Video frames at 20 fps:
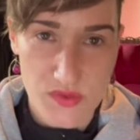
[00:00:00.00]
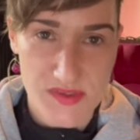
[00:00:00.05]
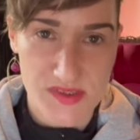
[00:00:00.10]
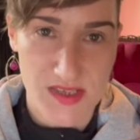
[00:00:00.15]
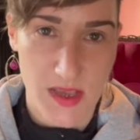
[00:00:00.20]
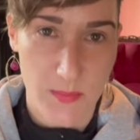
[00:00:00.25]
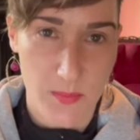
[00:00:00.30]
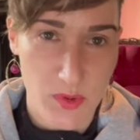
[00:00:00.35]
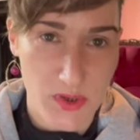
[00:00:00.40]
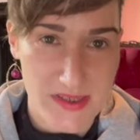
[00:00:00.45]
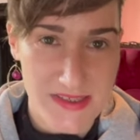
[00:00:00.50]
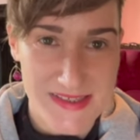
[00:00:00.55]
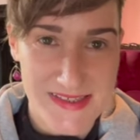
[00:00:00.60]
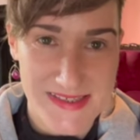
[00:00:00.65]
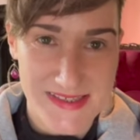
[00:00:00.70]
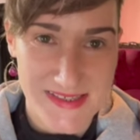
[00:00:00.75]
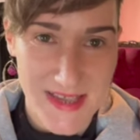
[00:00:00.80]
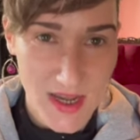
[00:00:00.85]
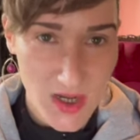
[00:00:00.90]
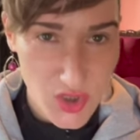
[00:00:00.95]
separate
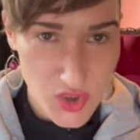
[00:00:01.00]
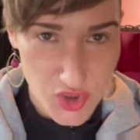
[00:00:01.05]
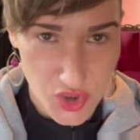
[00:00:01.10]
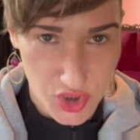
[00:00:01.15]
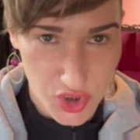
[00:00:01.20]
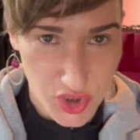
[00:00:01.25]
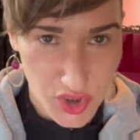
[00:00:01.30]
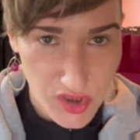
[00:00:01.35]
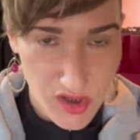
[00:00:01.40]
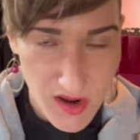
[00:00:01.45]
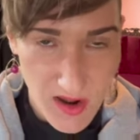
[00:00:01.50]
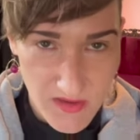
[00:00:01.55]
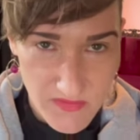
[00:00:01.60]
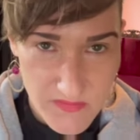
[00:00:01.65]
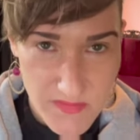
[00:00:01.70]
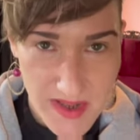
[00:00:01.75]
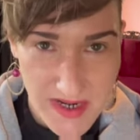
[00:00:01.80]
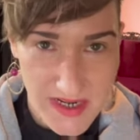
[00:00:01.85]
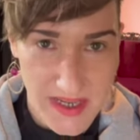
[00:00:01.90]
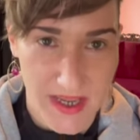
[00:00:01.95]
sector of
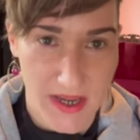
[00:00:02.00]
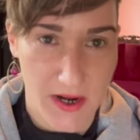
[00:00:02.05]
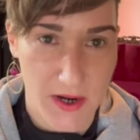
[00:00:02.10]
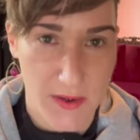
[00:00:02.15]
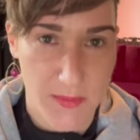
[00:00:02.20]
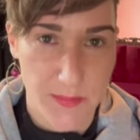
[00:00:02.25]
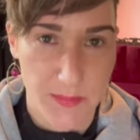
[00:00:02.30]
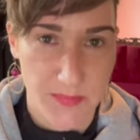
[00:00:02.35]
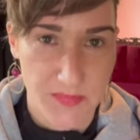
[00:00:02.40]
Medicare.